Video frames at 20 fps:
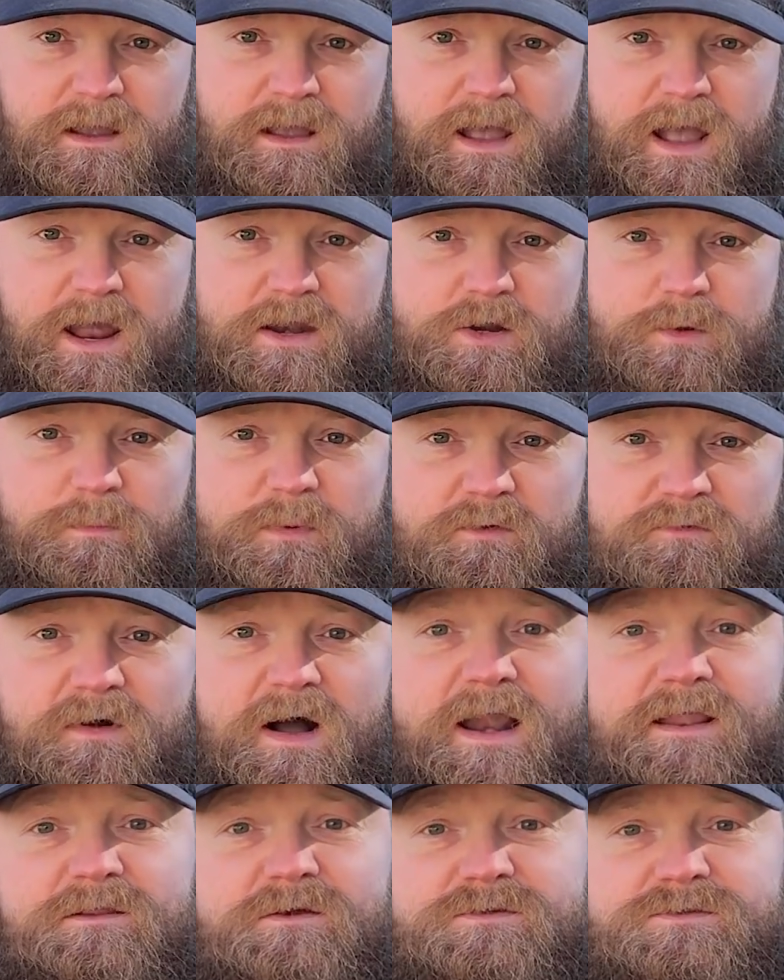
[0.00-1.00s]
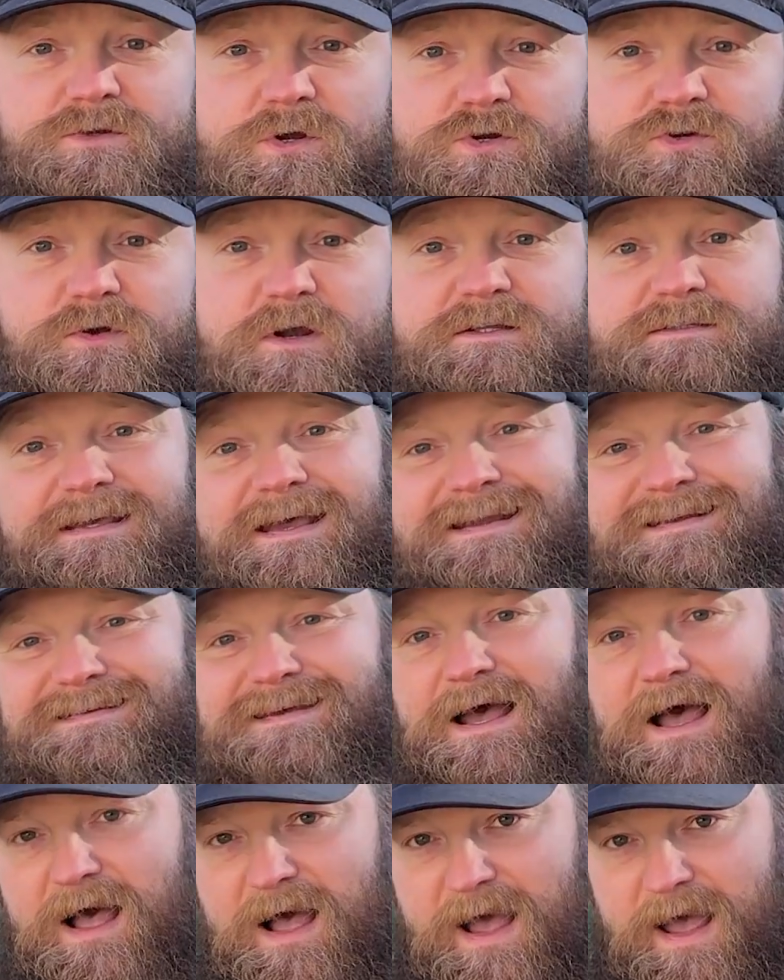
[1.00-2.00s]
and you're providing those nutrients in
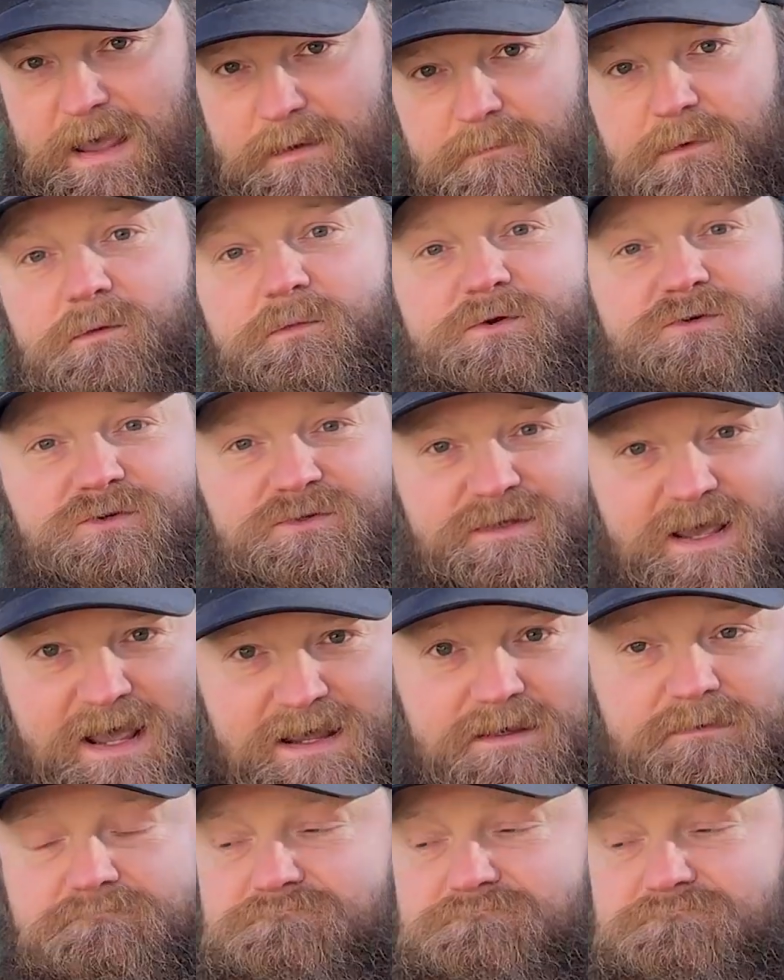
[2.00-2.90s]
time, which will take